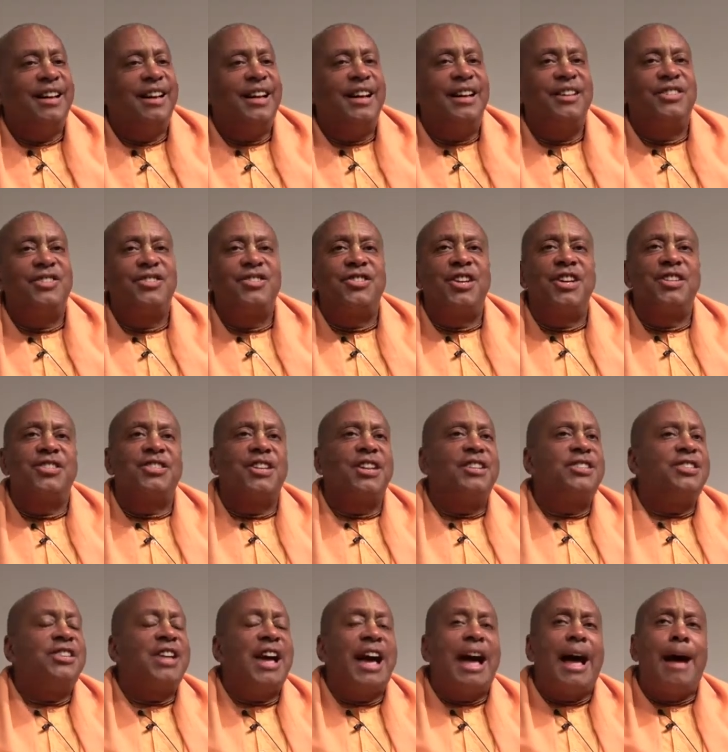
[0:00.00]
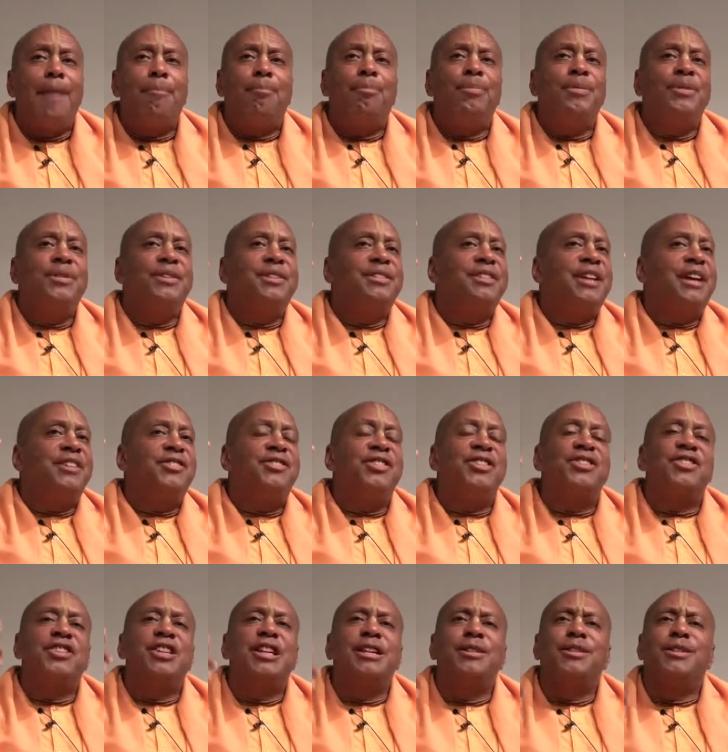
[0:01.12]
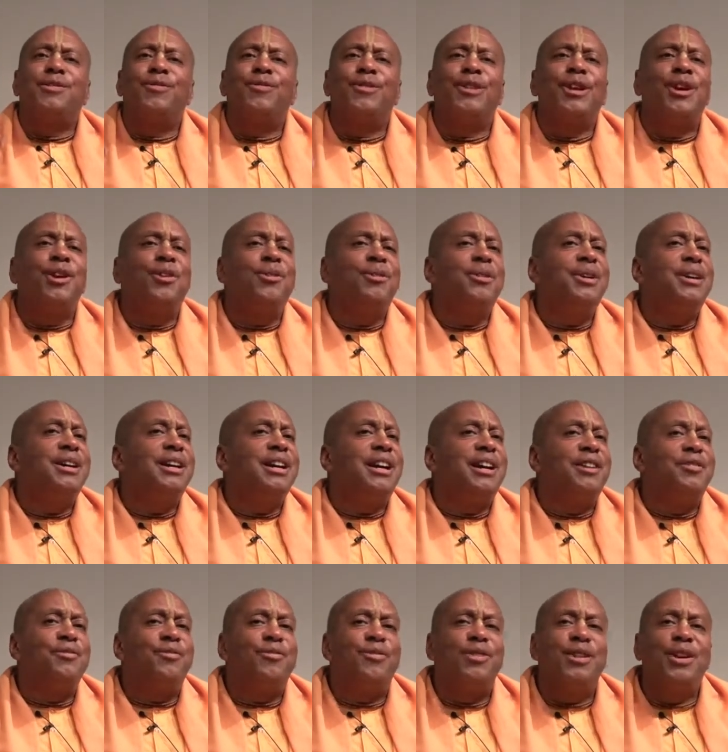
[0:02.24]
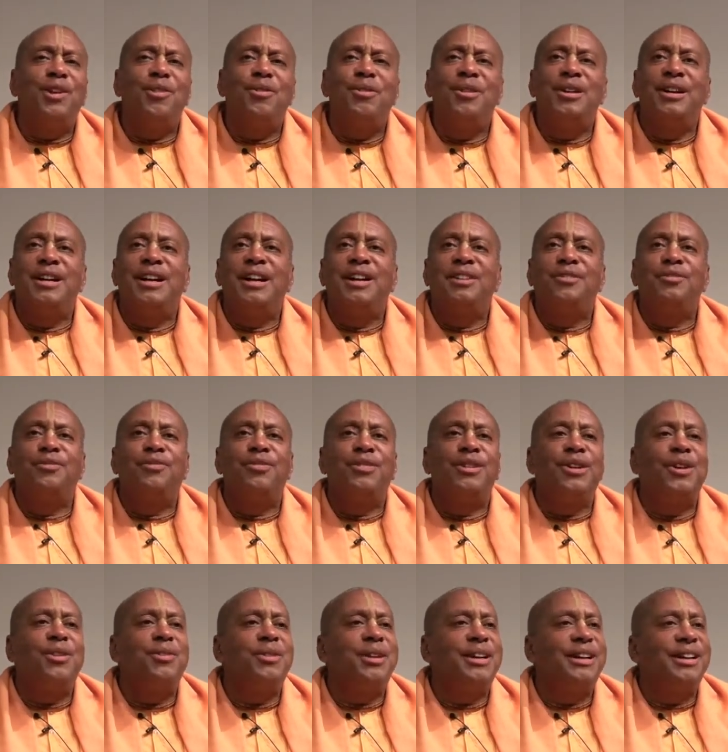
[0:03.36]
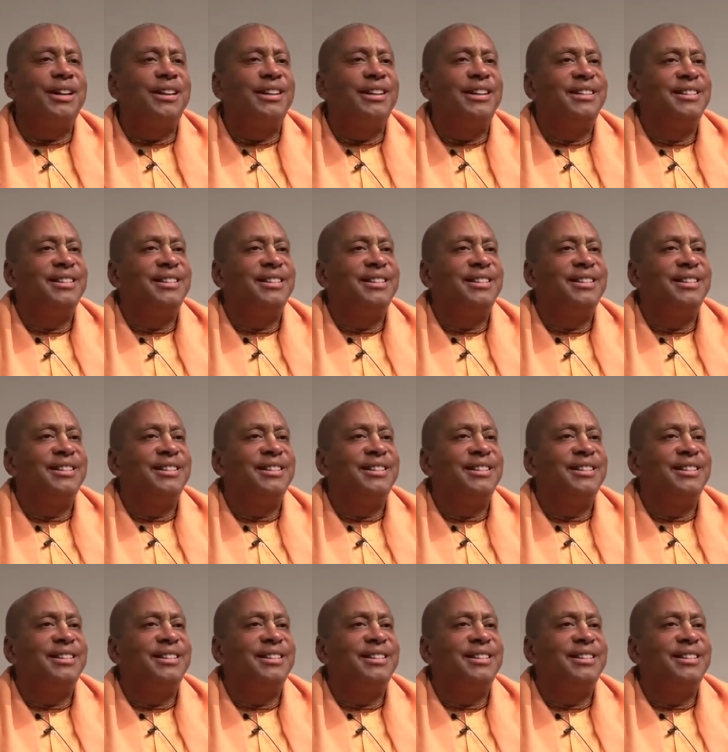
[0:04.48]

It's just a tap that just keeps flowing and flowing and flowing.